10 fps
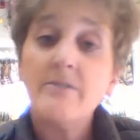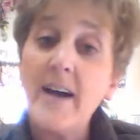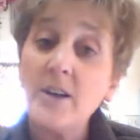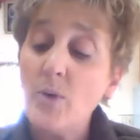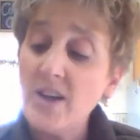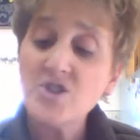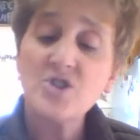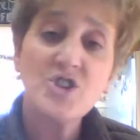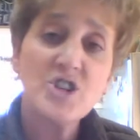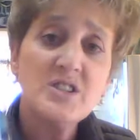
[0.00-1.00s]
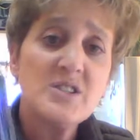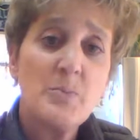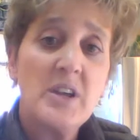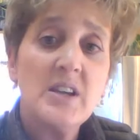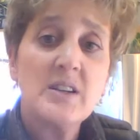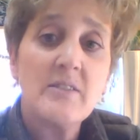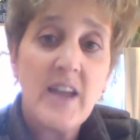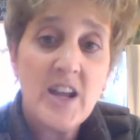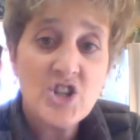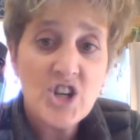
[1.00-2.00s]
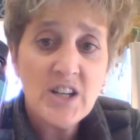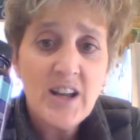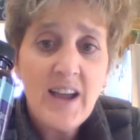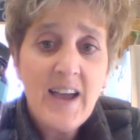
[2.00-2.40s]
Phytoestrogen, speaking of aging,